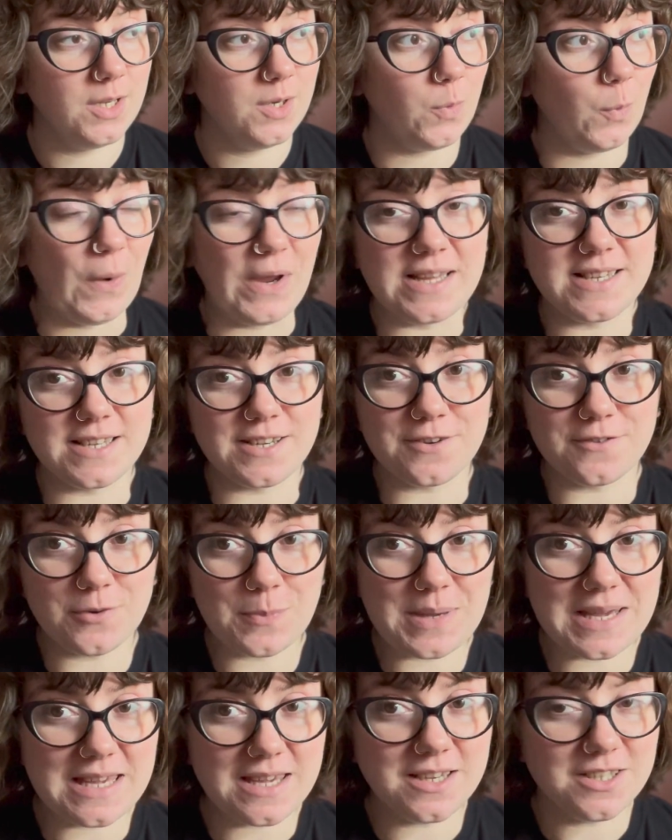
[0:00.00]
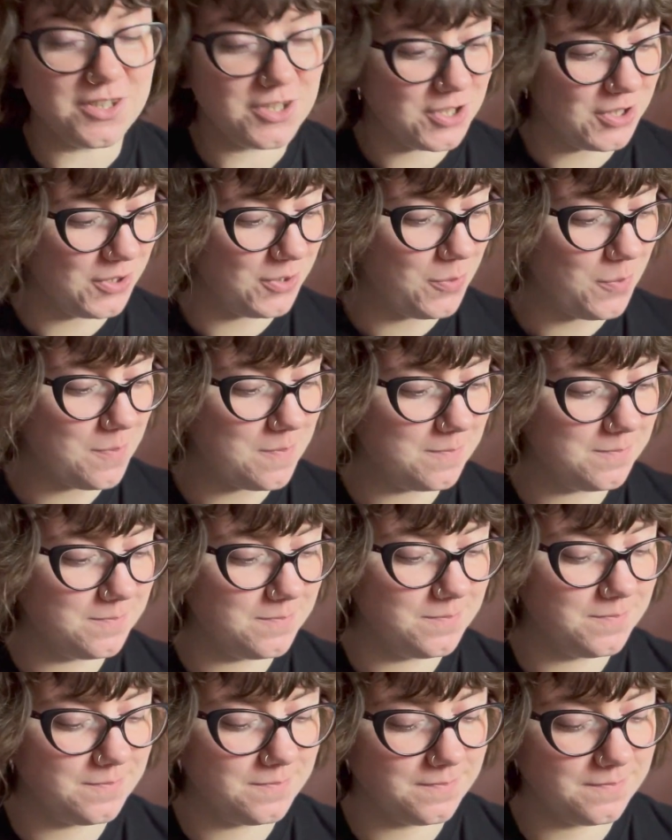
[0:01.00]
waiting for me to
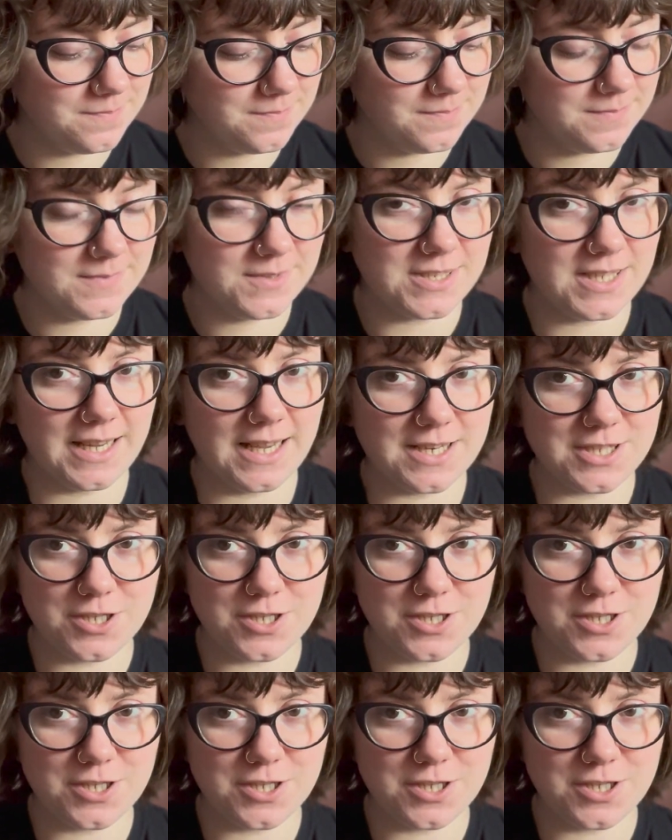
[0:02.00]
get